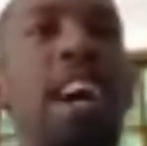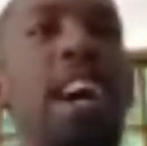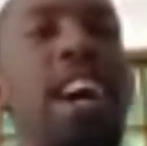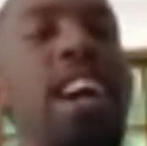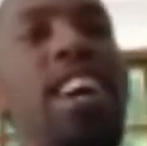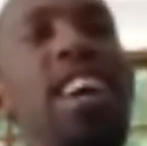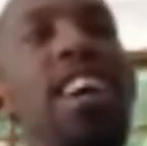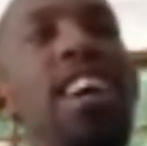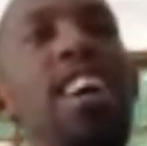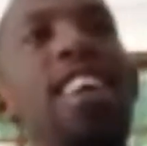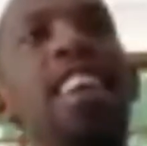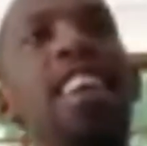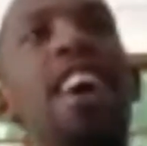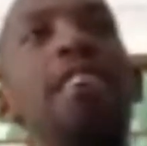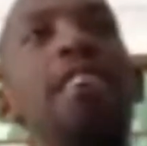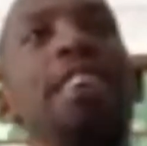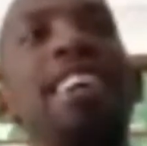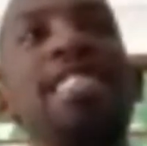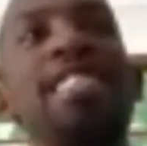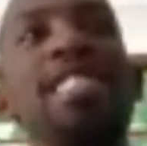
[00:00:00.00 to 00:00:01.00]
far.
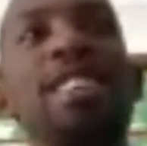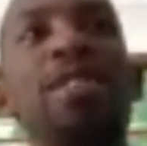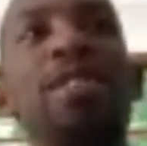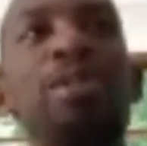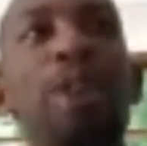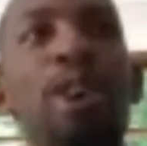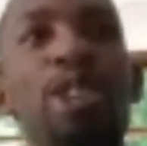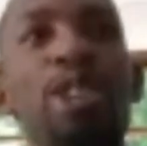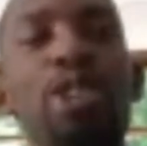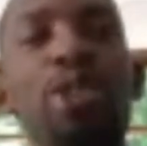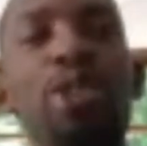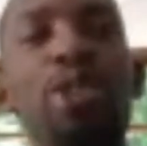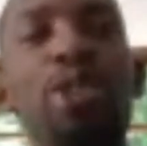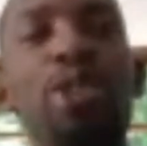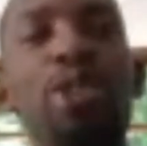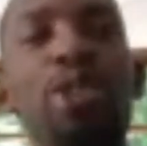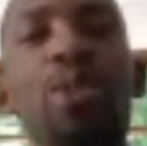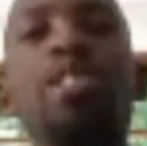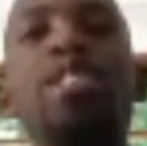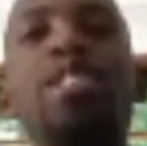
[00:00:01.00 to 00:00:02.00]
Now here's the torch.
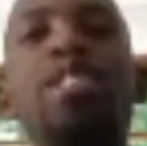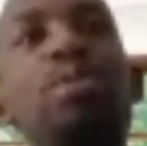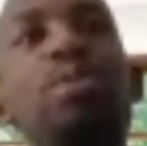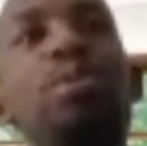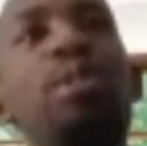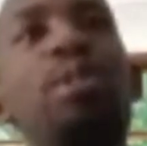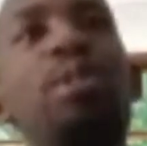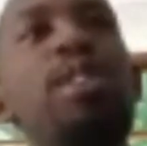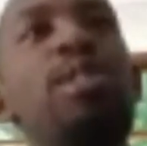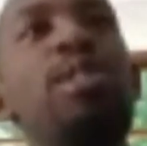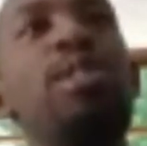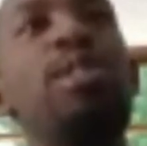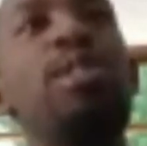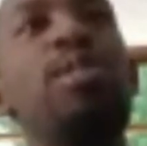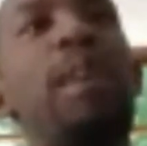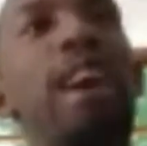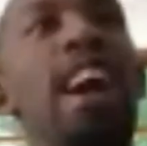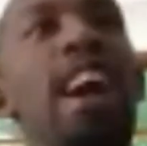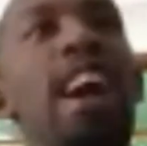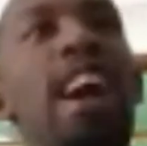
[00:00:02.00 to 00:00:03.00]
Continue to
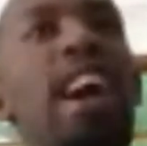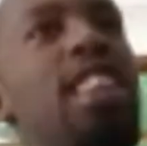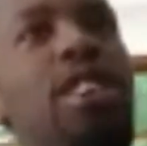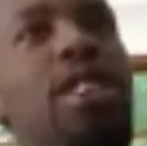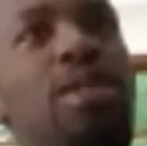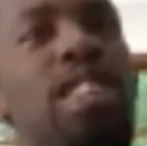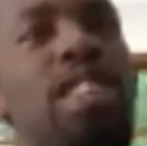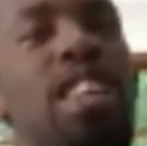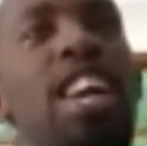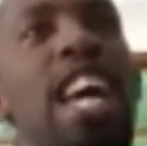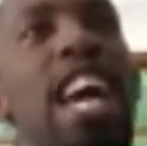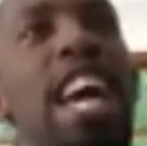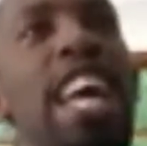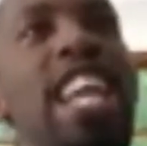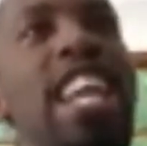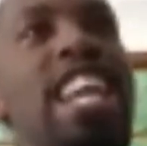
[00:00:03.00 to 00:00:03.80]
inspire the youth